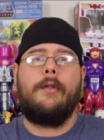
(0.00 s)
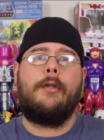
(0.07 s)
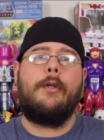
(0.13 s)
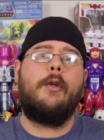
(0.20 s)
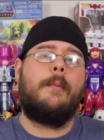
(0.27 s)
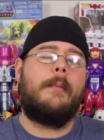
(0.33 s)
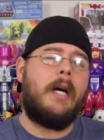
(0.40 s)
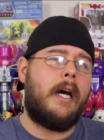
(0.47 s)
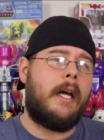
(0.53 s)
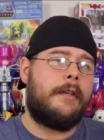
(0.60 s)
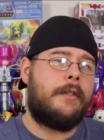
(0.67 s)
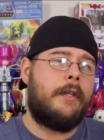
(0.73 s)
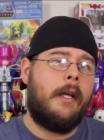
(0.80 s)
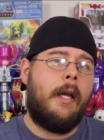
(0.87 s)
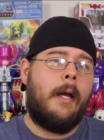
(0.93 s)
too
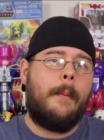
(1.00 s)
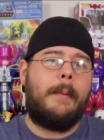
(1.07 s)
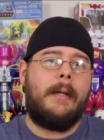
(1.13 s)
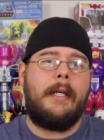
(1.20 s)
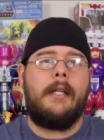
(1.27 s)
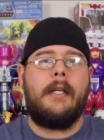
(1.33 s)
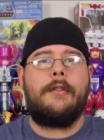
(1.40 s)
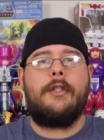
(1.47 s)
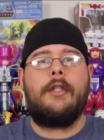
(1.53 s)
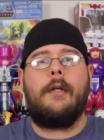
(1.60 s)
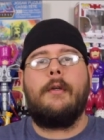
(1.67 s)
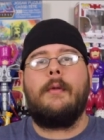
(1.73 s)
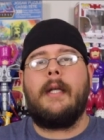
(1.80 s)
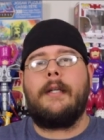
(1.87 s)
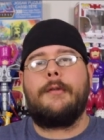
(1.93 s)
much, but it does show
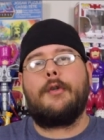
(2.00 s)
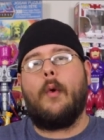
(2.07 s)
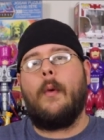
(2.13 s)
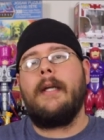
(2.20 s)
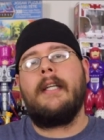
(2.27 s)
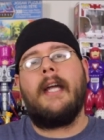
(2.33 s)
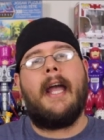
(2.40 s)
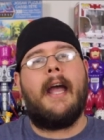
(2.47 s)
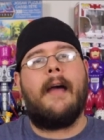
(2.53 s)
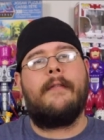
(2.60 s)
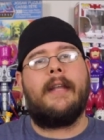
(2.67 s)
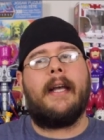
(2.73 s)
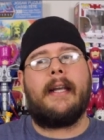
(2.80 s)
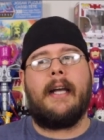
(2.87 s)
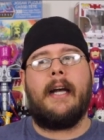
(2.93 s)
you that it's going to have
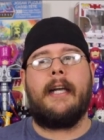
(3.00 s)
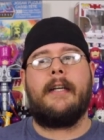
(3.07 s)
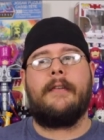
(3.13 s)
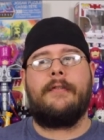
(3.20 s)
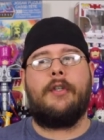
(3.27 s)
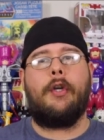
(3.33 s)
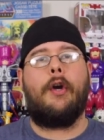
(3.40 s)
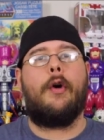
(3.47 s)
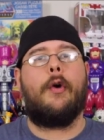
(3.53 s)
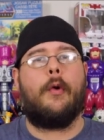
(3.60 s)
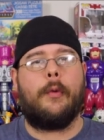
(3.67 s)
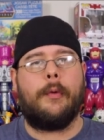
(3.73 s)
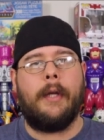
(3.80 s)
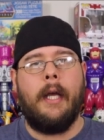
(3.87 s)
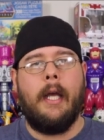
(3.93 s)
that kind of
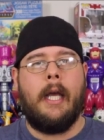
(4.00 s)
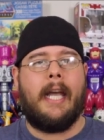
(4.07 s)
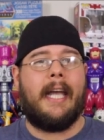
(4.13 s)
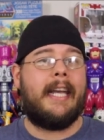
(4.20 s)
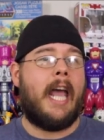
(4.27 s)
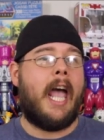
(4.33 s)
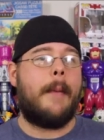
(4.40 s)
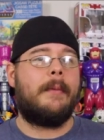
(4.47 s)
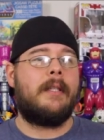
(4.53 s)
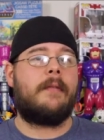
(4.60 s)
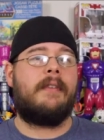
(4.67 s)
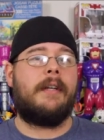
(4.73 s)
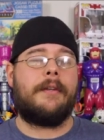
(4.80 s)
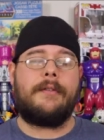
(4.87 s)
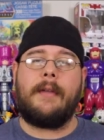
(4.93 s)
tone and
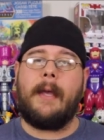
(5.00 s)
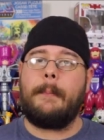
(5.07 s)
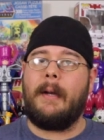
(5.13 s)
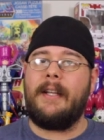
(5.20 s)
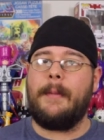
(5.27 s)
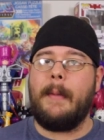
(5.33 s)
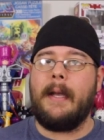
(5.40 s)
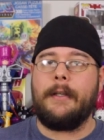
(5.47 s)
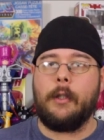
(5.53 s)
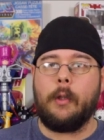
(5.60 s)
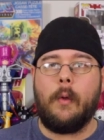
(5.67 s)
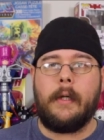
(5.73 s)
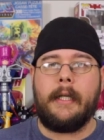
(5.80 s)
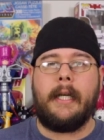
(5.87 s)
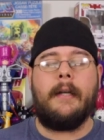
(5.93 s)
atmosphere set by The
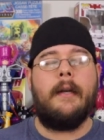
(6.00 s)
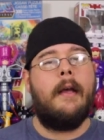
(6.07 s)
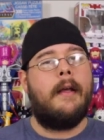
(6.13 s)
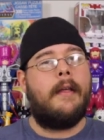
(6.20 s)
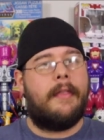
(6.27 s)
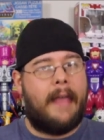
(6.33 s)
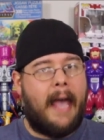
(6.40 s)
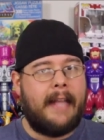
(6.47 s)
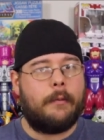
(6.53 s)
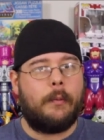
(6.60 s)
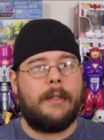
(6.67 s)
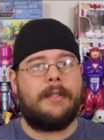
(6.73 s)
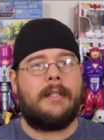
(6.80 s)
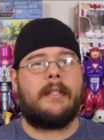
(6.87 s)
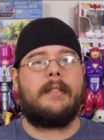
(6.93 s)
Mandalorian. That
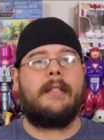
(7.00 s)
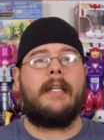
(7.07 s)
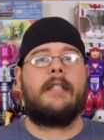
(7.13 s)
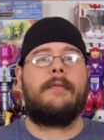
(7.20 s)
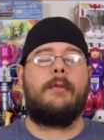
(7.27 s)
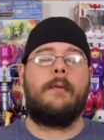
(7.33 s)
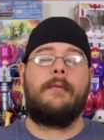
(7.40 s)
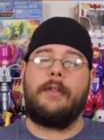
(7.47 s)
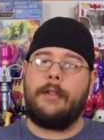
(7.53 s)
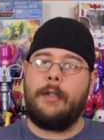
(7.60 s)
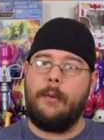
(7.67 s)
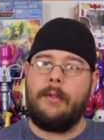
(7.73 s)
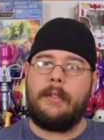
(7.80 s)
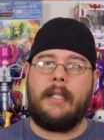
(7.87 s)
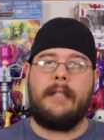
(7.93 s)
was successful for
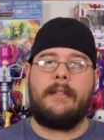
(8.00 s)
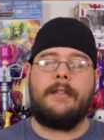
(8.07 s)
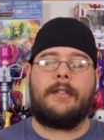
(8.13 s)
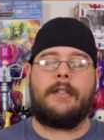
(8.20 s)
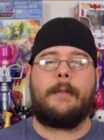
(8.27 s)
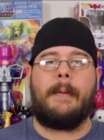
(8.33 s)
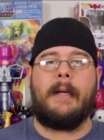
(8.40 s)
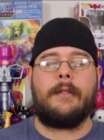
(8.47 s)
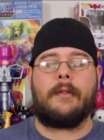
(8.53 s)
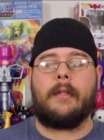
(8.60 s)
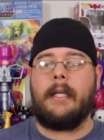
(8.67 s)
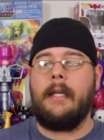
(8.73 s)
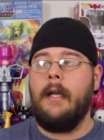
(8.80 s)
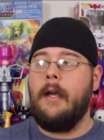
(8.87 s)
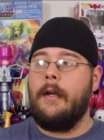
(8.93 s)
two seasons
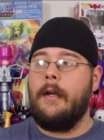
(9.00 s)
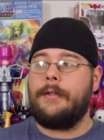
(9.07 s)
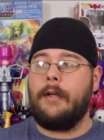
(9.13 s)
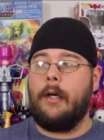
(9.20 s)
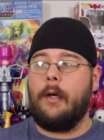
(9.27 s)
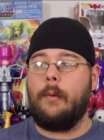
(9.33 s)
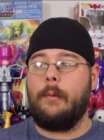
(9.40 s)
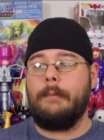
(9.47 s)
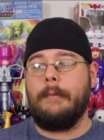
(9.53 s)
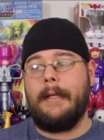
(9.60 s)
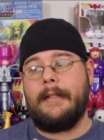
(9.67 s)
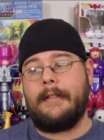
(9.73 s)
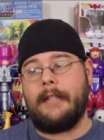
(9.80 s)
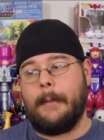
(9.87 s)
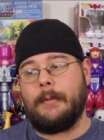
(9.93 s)
especially, so
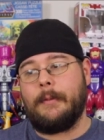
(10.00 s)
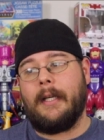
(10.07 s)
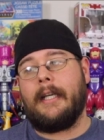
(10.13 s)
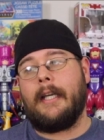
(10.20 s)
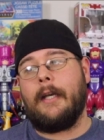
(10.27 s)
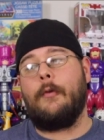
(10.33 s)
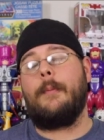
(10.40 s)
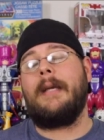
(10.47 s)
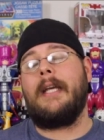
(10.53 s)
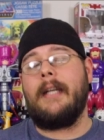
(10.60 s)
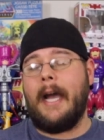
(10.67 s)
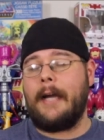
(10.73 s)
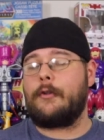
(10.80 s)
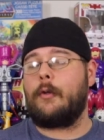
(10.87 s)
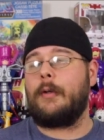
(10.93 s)
it seems like it would be a
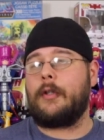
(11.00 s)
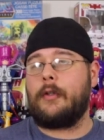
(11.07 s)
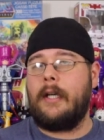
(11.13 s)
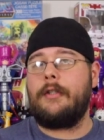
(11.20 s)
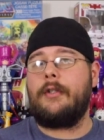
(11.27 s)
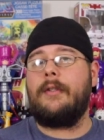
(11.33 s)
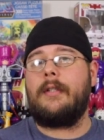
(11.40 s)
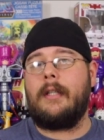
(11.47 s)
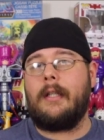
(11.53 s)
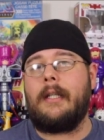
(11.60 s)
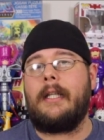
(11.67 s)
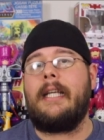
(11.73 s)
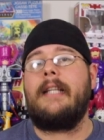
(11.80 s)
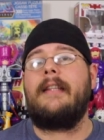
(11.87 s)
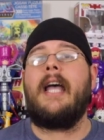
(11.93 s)
natural progression to
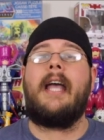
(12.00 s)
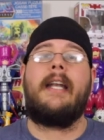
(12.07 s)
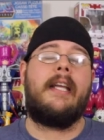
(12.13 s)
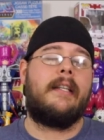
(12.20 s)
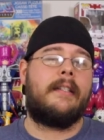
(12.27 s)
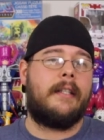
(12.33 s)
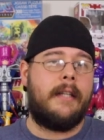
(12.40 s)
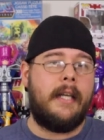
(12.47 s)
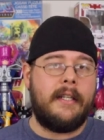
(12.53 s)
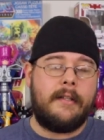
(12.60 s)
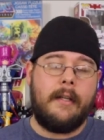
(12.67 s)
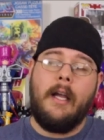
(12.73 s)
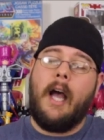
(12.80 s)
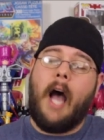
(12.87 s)
lead that into this.